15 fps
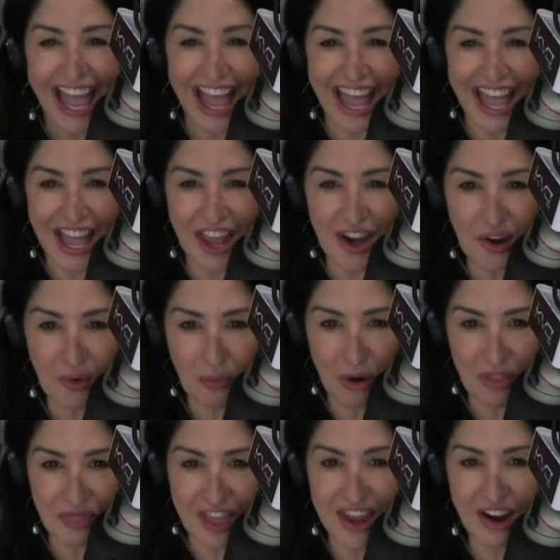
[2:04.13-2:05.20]
And
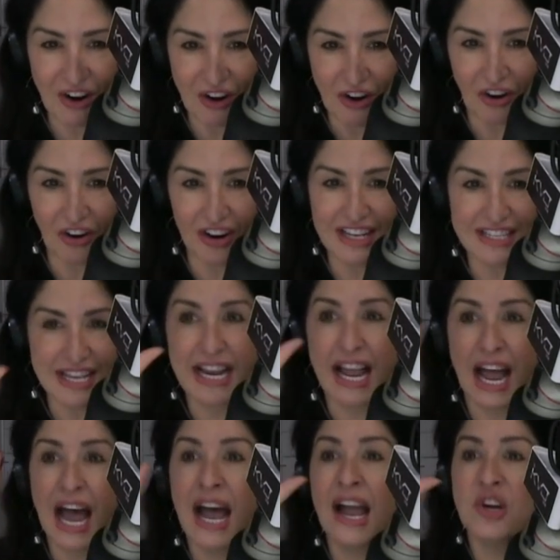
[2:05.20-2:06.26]
what they are is like
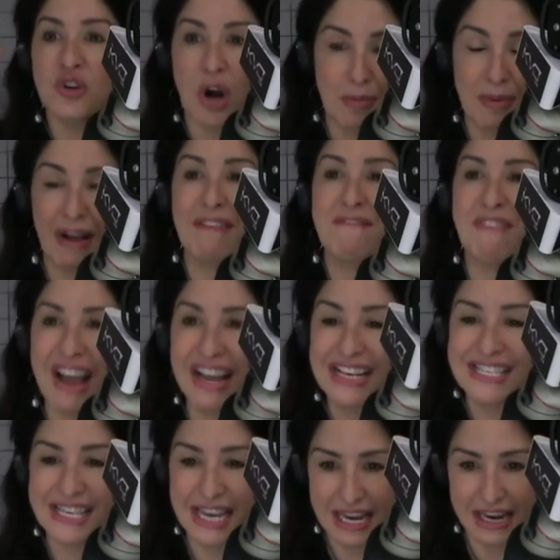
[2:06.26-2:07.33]
an eye drop, like a
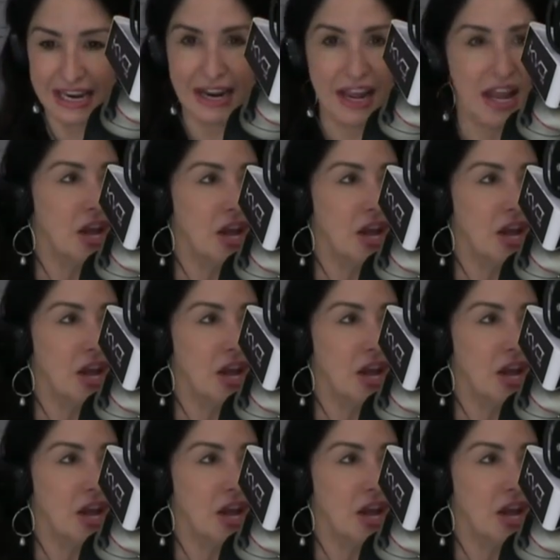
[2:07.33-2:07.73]
Visine.